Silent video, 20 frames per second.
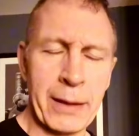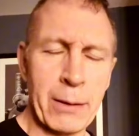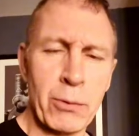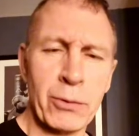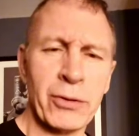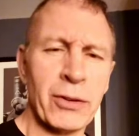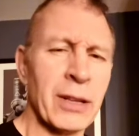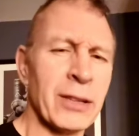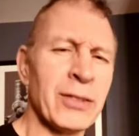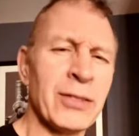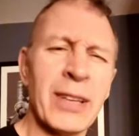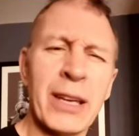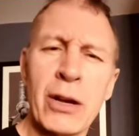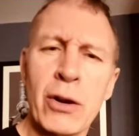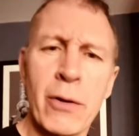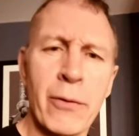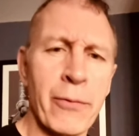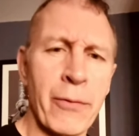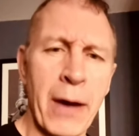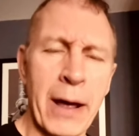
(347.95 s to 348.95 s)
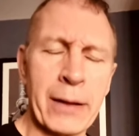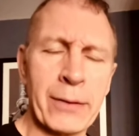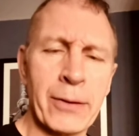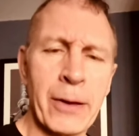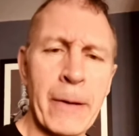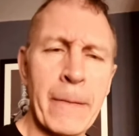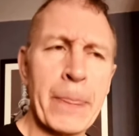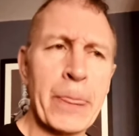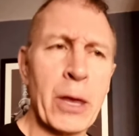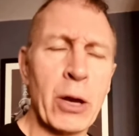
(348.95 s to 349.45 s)
There wasn't a single friend
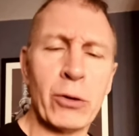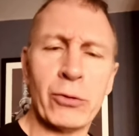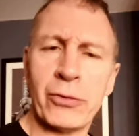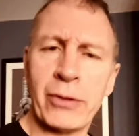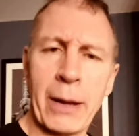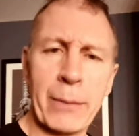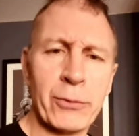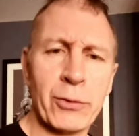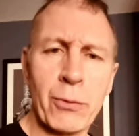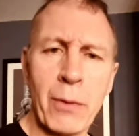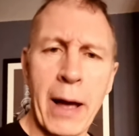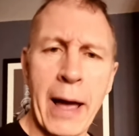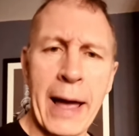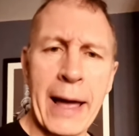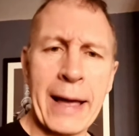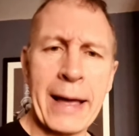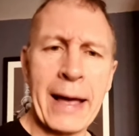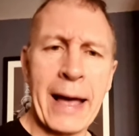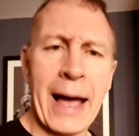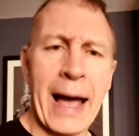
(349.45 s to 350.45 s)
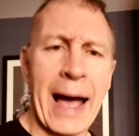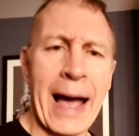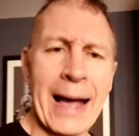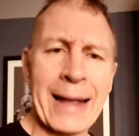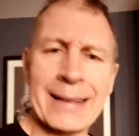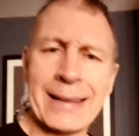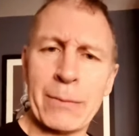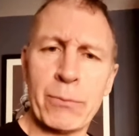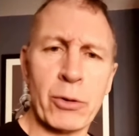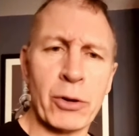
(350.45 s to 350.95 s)
who stepped away
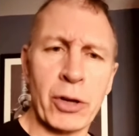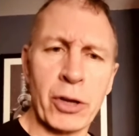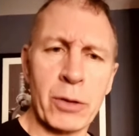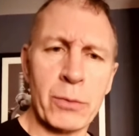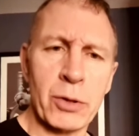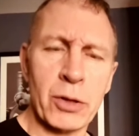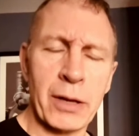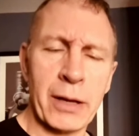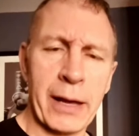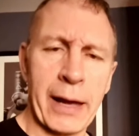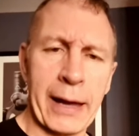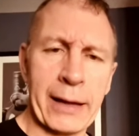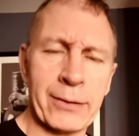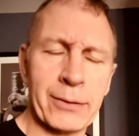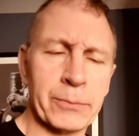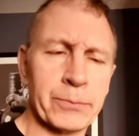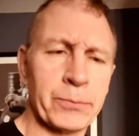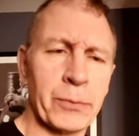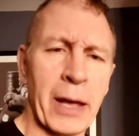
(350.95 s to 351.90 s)
and didn't want to communicate.